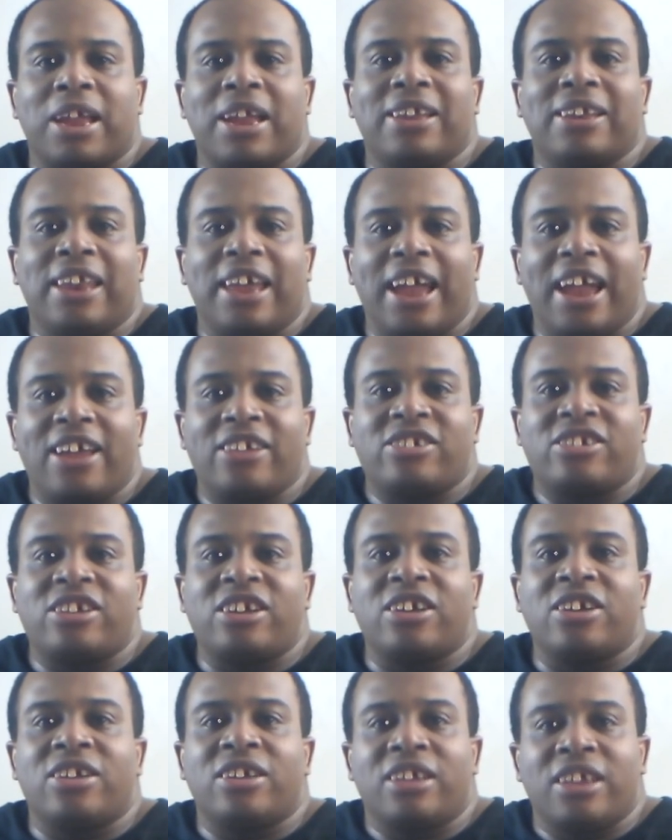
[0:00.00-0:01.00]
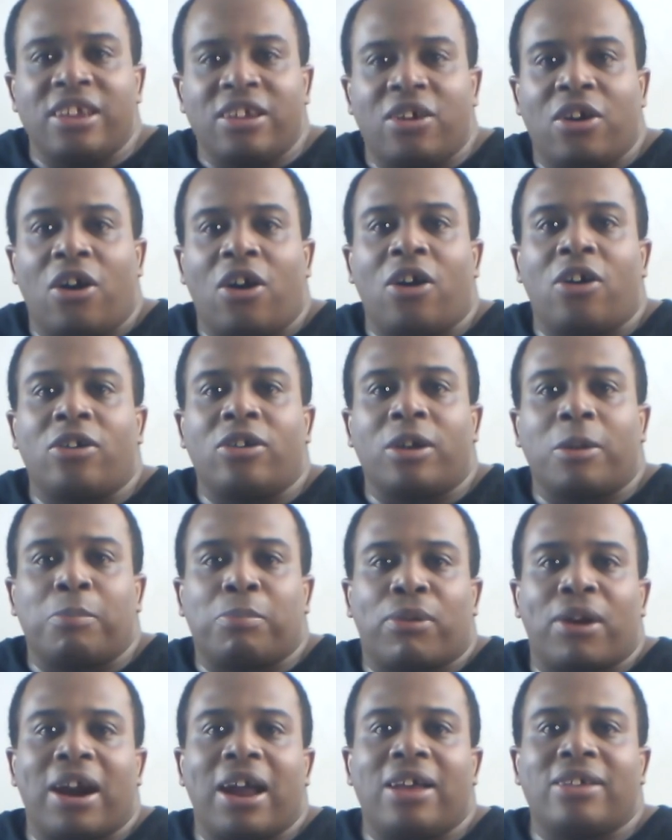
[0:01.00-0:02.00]
Like last year, he called a
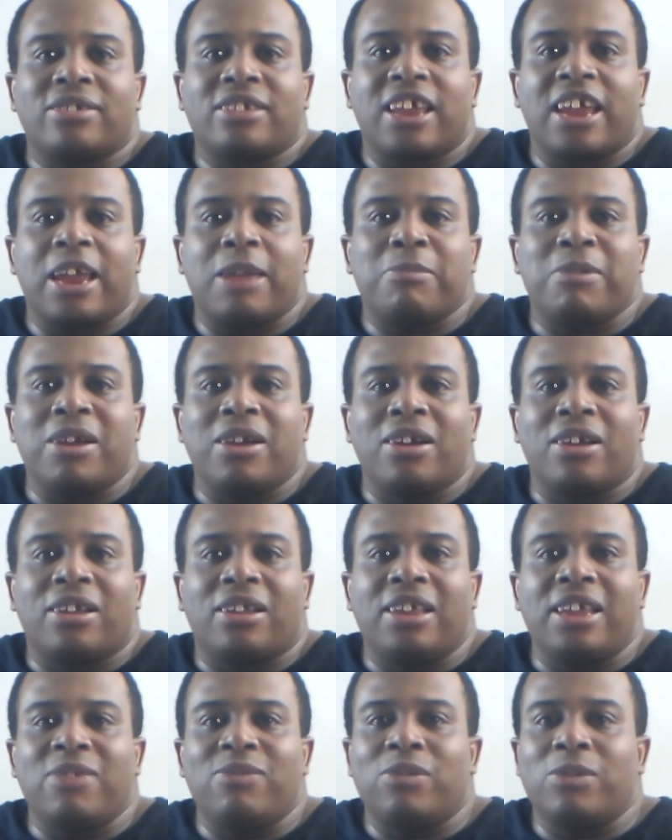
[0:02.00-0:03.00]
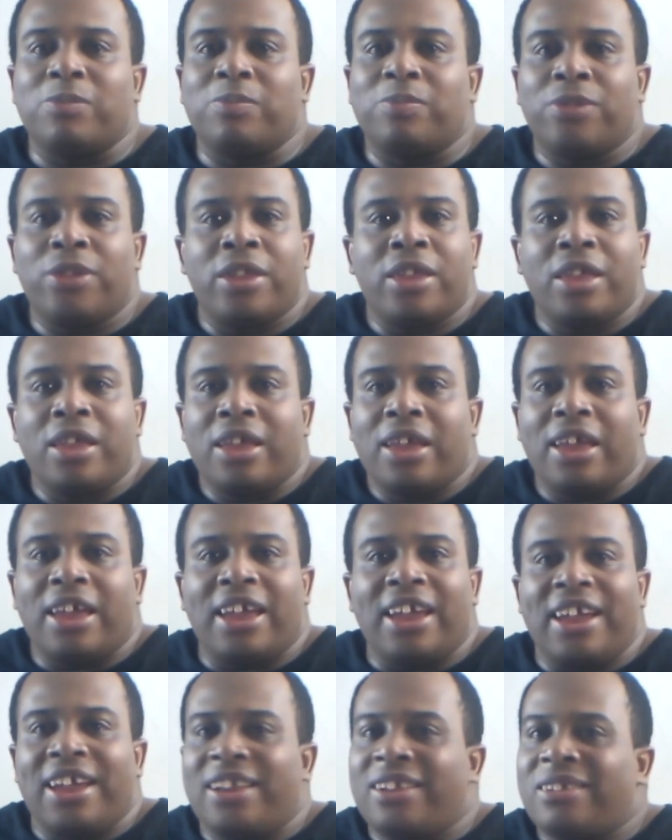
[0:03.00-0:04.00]
Browns game here in Cleveland,
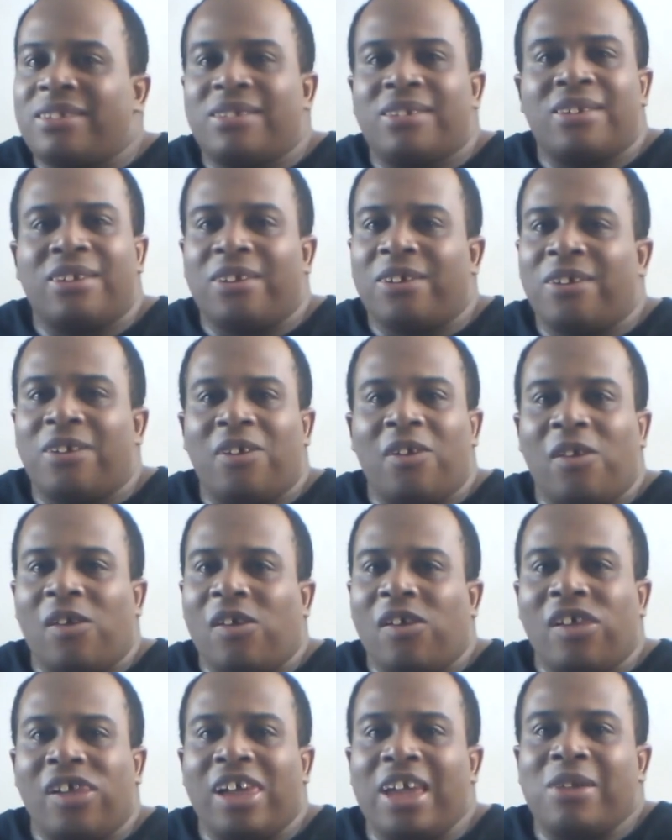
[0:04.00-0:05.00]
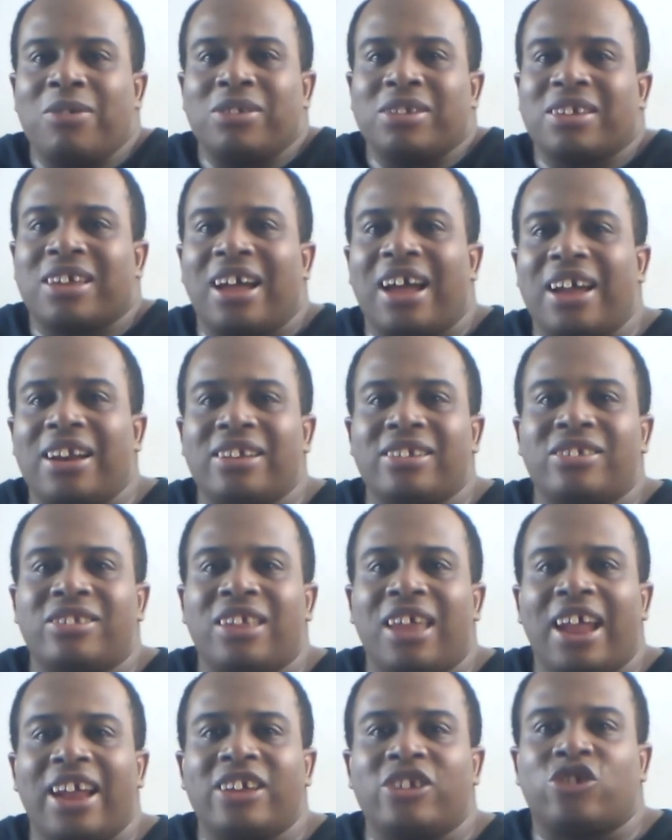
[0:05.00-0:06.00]
and he was kind of
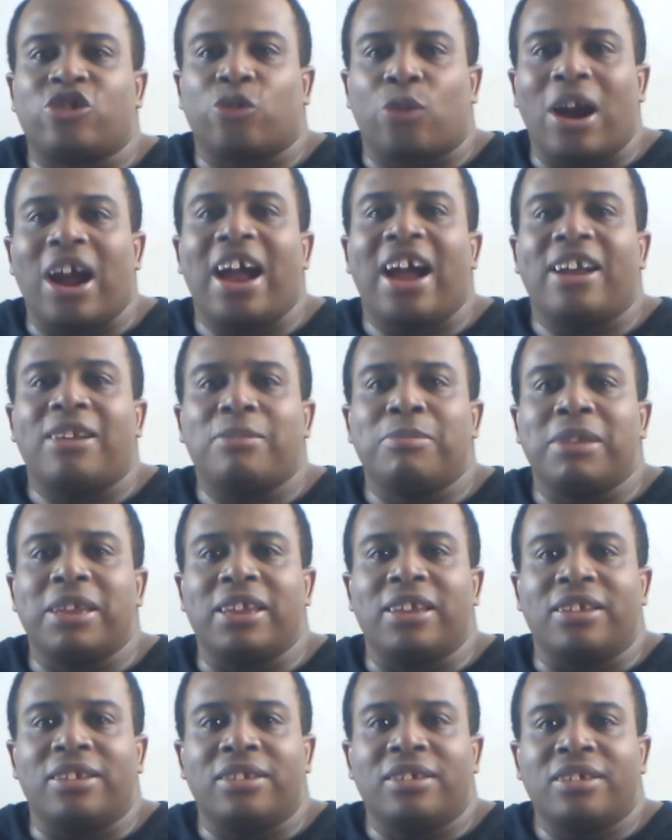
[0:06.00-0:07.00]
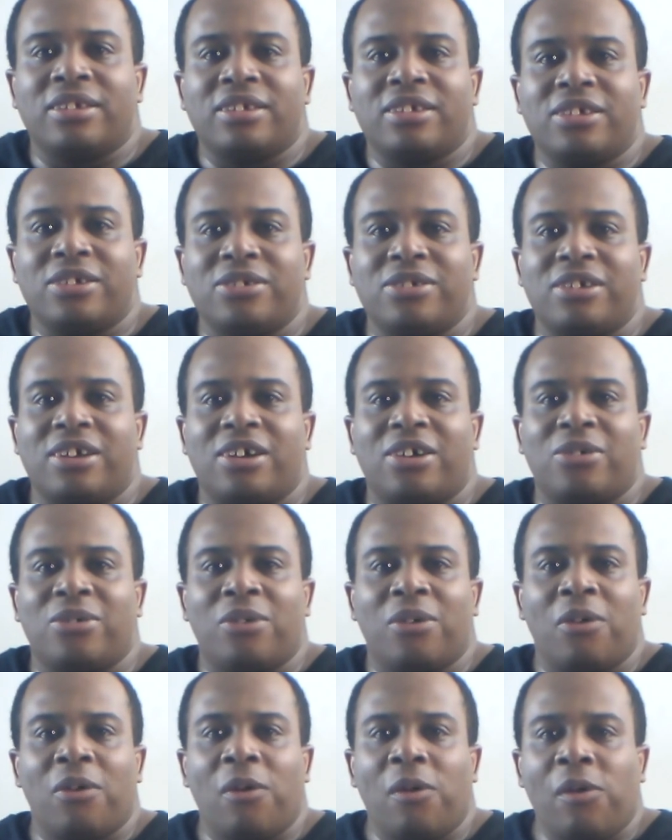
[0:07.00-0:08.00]
like dry to me, you know?